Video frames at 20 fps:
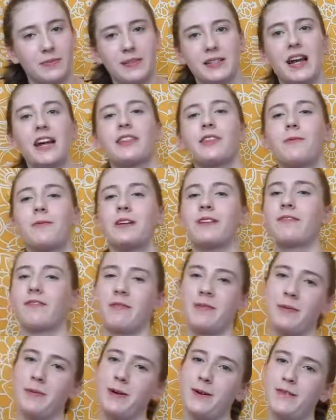but not the one
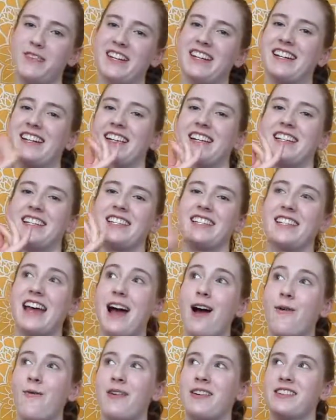from the movie because
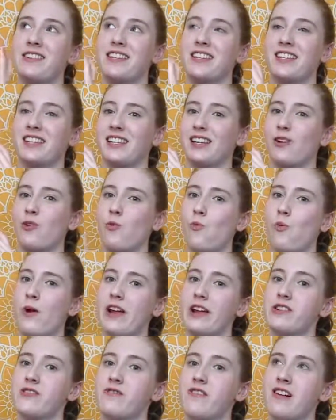that one is
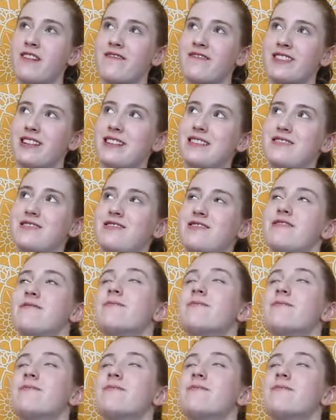way too hard of a costume.